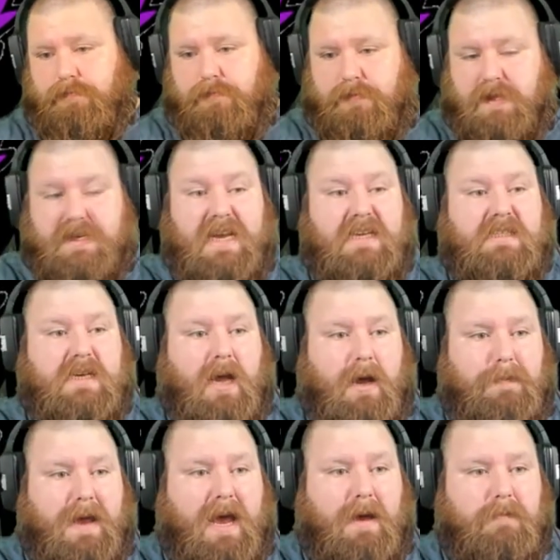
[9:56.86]

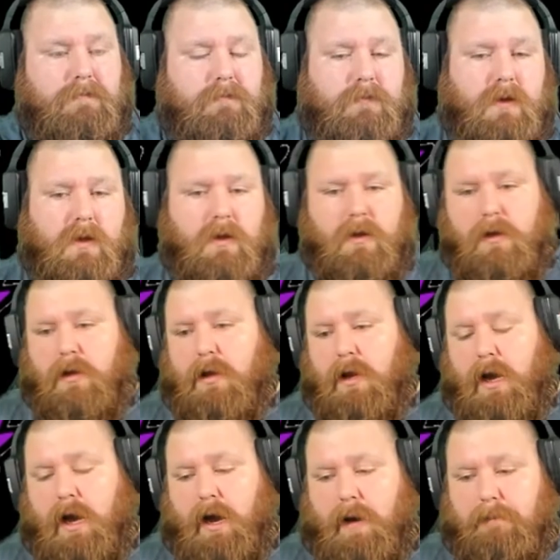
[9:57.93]
desktop app,
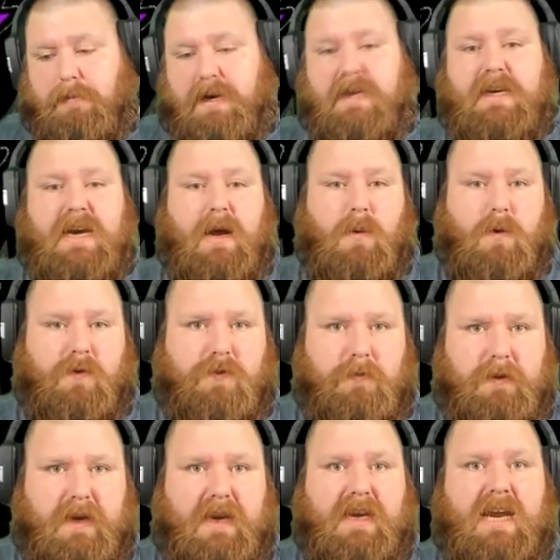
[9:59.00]
but it did not work for
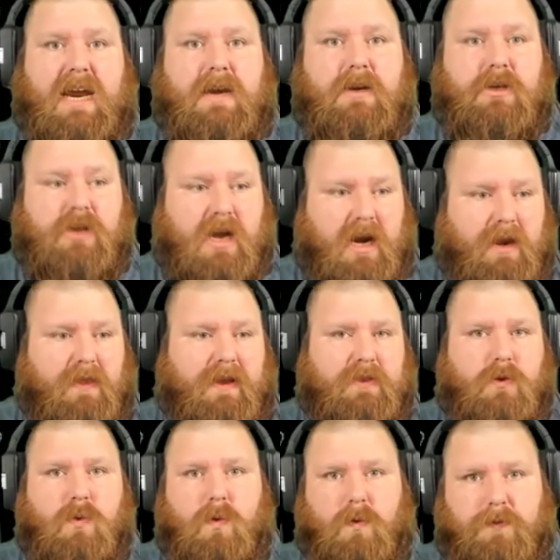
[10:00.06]
me. Again, kind of like
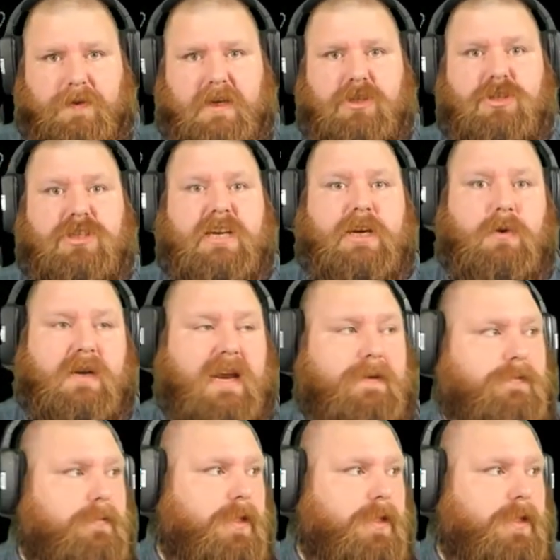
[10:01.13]
the cool features that you would get from the